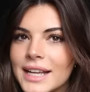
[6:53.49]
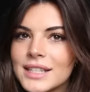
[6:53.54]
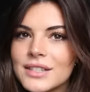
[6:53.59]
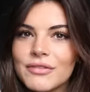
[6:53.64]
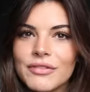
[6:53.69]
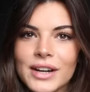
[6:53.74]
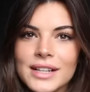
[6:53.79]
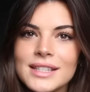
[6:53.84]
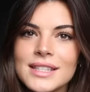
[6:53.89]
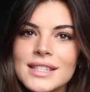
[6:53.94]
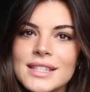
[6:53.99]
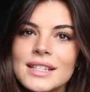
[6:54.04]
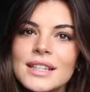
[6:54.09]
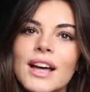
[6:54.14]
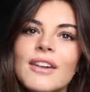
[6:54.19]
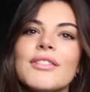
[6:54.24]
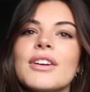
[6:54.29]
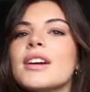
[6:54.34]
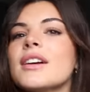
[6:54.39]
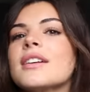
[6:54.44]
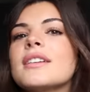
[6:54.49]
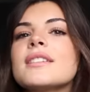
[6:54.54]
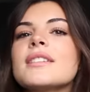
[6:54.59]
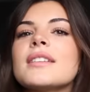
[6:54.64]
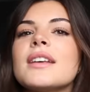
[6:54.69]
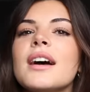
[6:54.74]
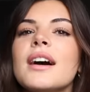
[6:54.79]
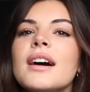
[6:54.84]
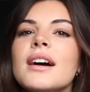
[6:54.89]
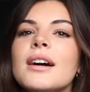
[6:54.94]
It's friends to lovers,
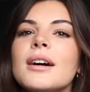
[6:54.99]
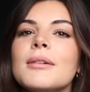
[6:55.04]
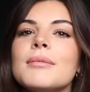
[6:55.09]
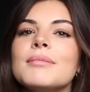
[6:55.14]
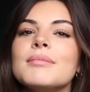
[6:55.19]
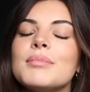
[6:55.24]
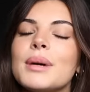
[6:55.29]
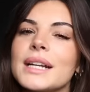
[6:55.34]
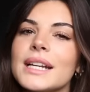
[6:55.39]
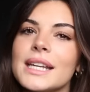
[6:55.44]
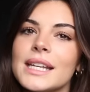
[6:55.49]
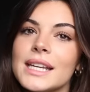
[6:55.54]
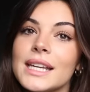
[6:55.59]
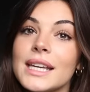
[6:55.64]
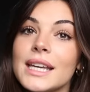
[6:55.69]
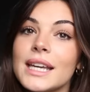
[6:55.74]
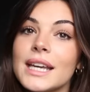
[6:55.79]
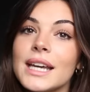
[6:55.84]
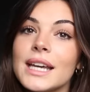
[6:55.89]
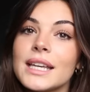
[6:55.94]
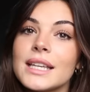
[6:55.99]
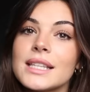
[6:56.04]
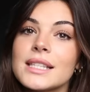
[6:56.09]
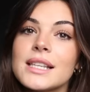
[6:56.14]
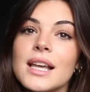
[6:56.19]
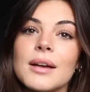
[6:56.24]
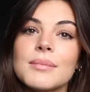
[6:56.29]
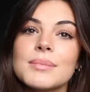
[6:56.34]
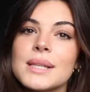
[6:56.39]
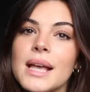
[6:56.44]
but he
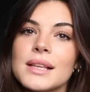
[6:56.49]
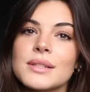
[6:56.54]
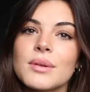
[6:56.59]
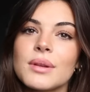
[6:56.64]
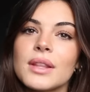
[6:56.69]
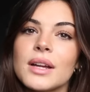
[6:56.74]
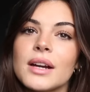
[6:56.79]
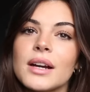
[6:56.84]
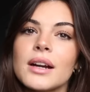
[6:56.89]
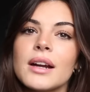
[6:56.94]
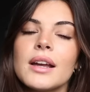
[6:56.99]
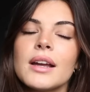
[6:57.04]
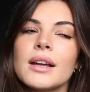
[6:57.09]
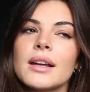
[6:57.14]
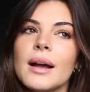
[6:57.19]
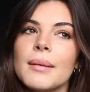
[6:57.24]
is obsessed with her.